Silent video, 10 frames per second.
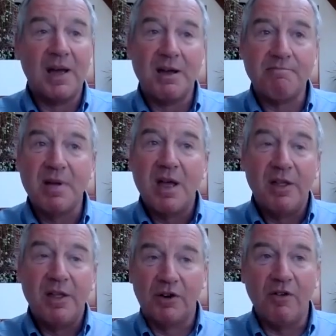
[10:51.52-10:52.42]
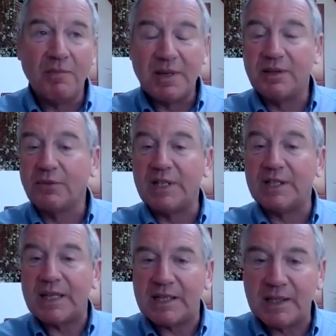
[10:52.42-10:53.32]
The government
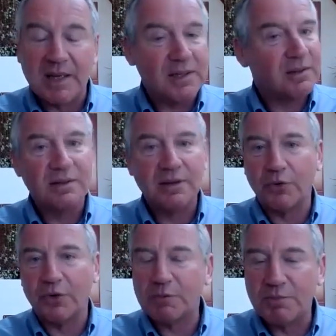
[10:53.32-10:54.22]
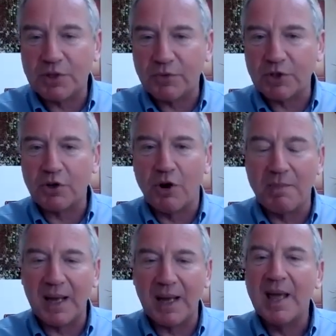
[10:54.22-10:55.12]
resisted, Christmas was
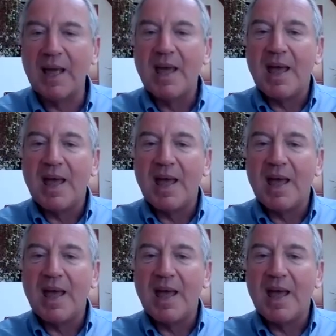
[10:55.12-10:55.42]
coming,